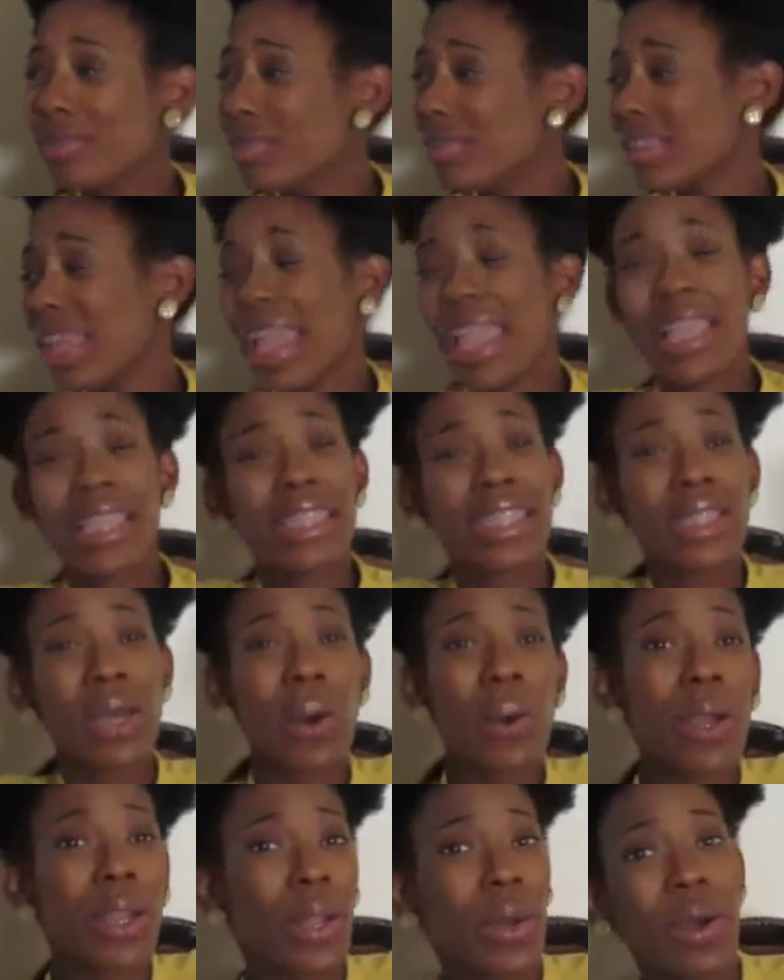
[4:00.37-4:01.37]
things
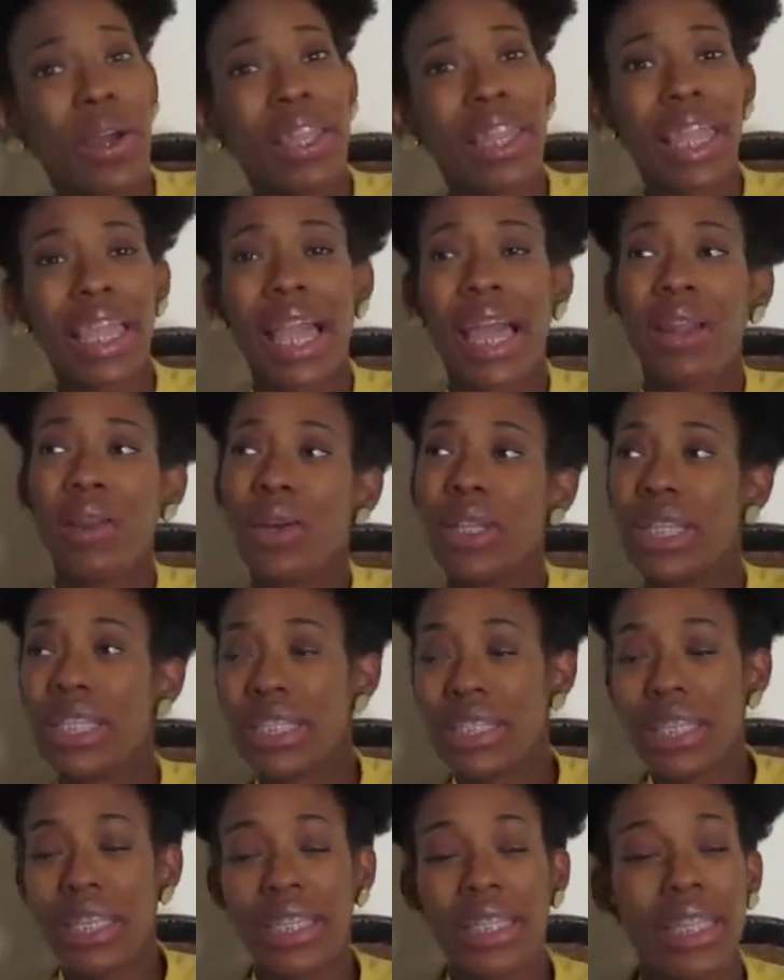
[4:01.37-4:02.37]
going on. Like, I don't
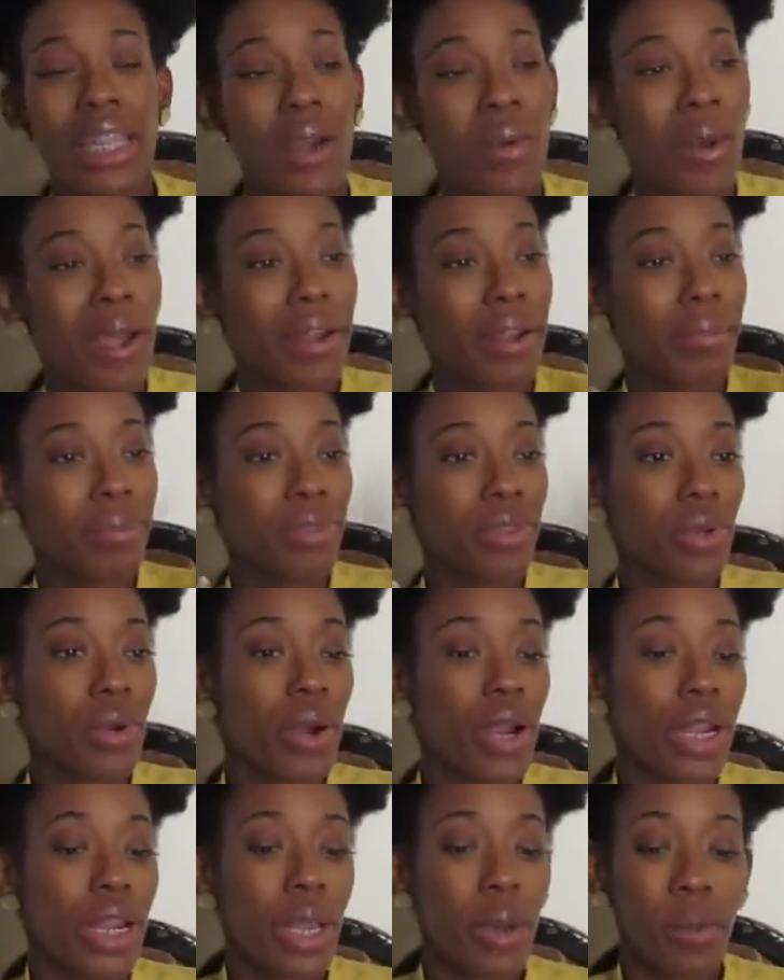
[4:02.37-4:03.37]
understand. Then I wound up
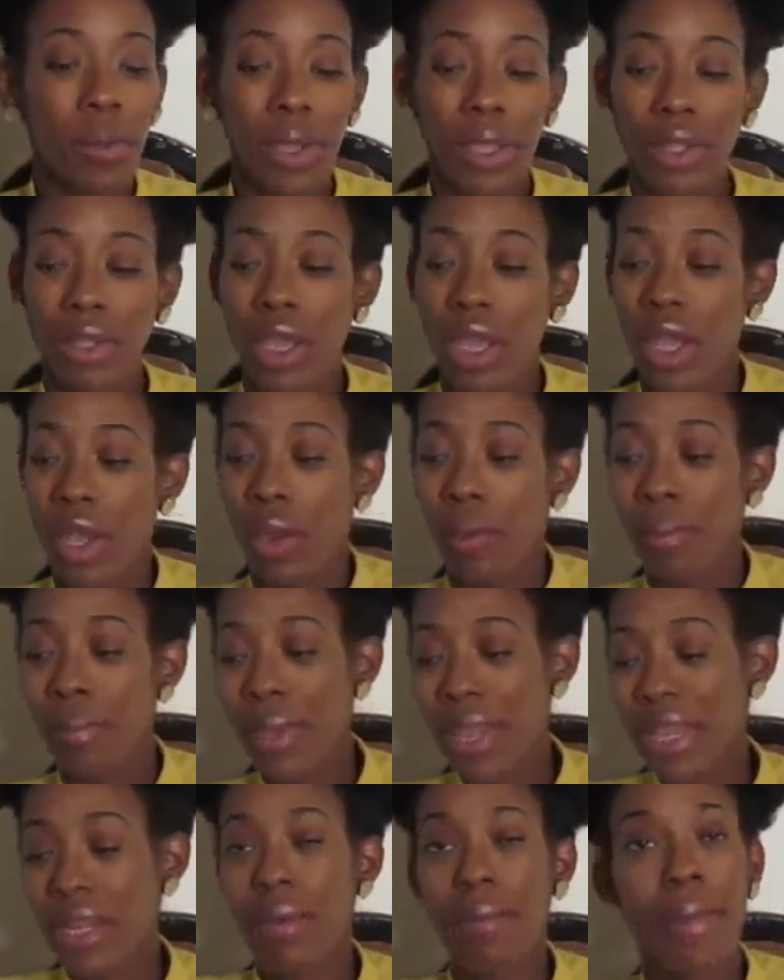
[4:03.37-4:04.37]
throwing up and
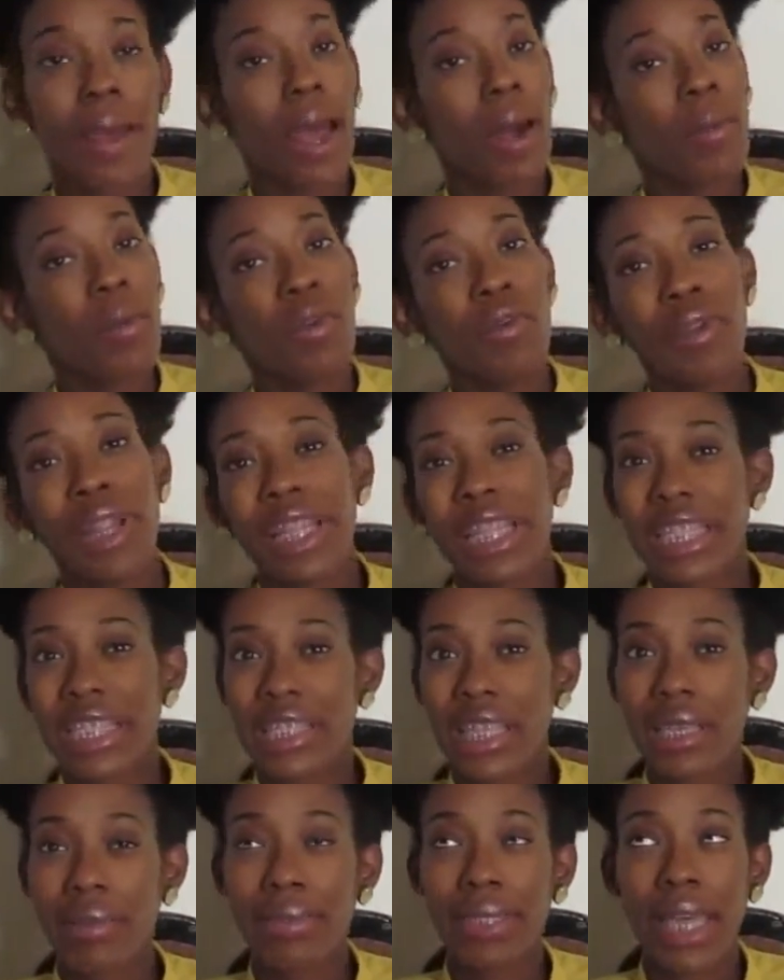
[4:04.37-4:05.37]
being a bowel movement at the
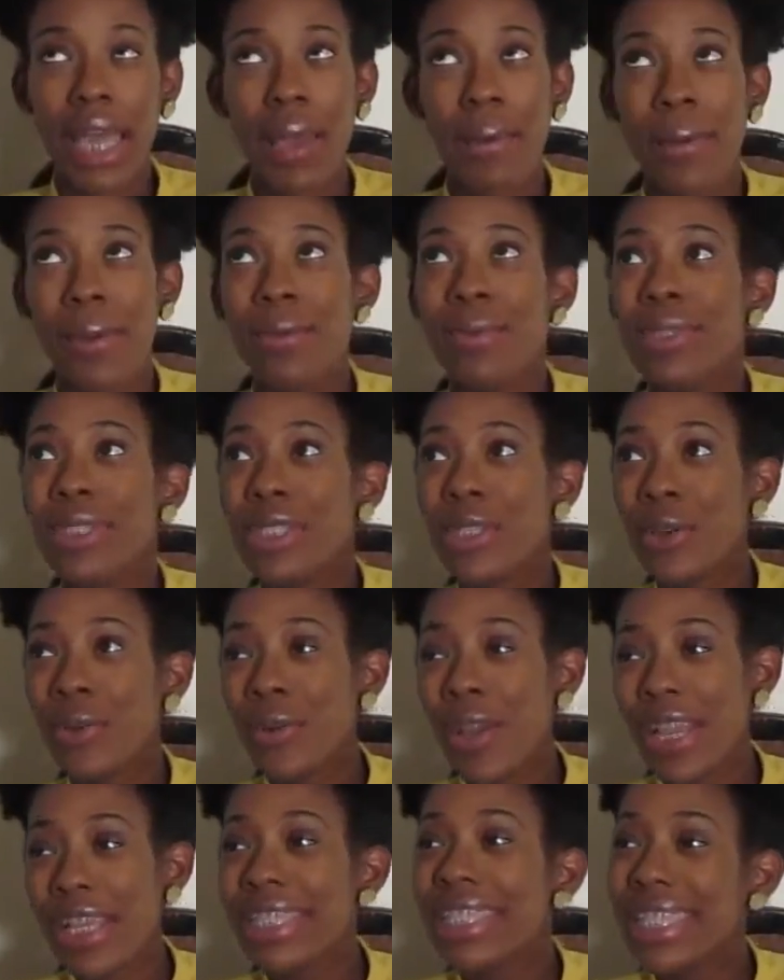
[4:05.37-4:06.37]
same time. It was
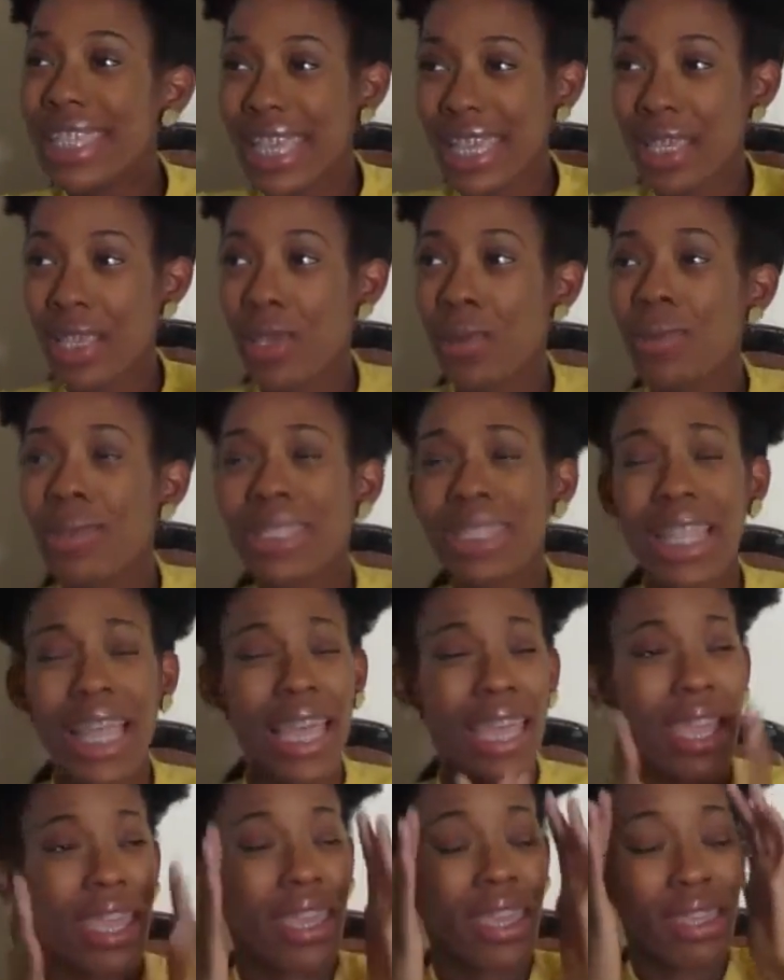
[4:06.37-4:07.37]
crazy. And he was
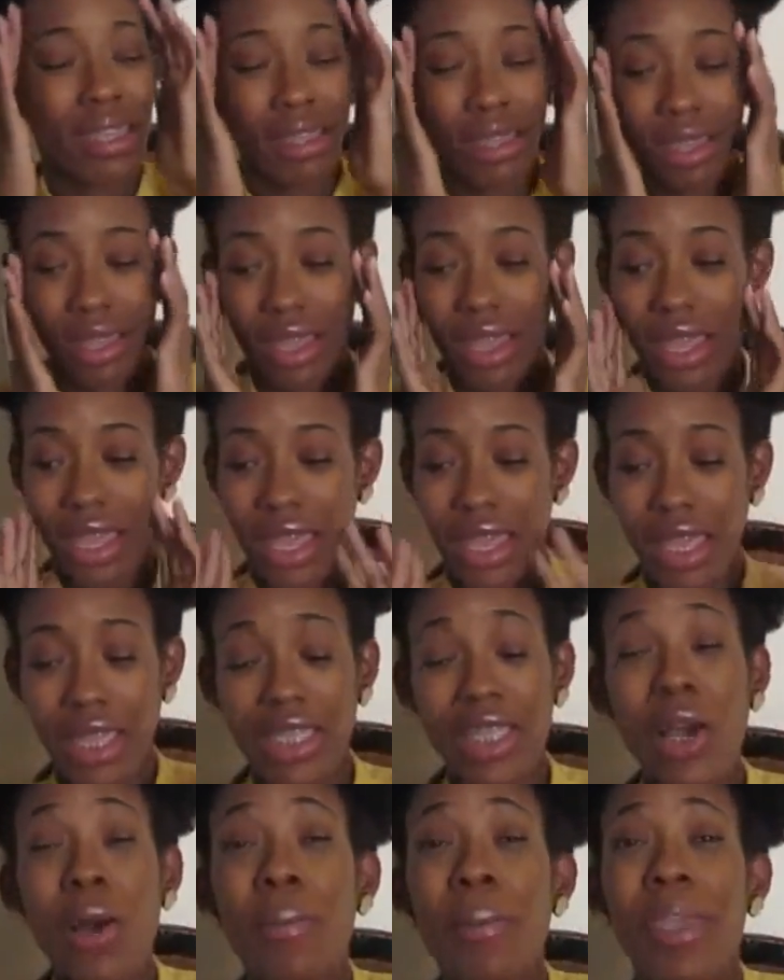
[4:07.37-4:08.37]
like, it's
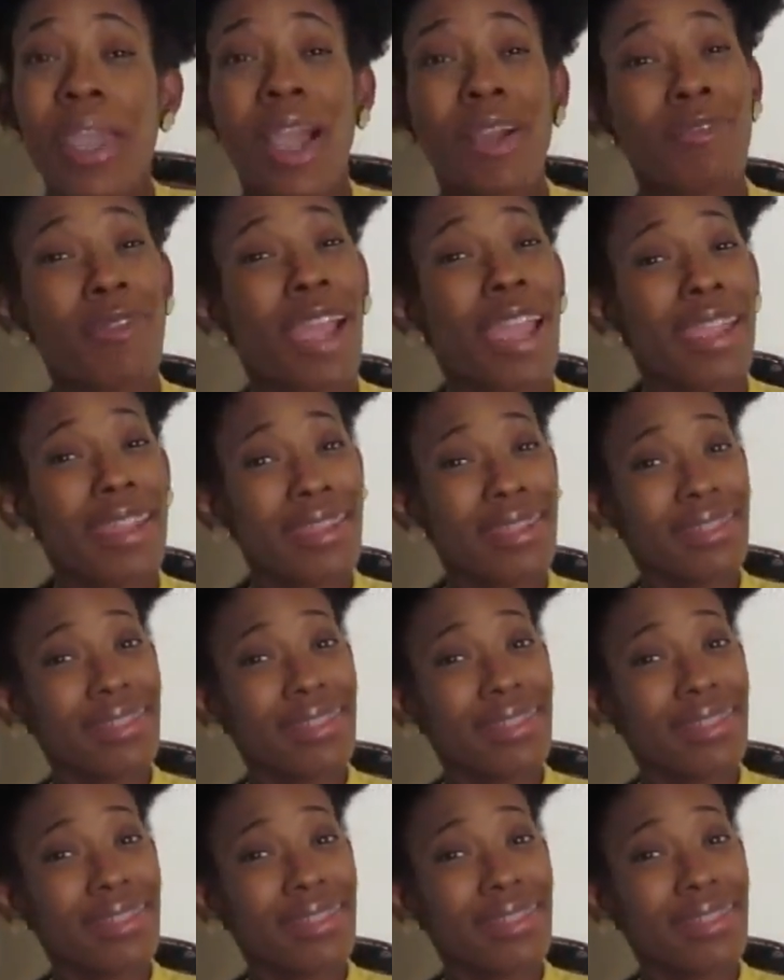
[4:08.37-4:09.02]
gonna be all right.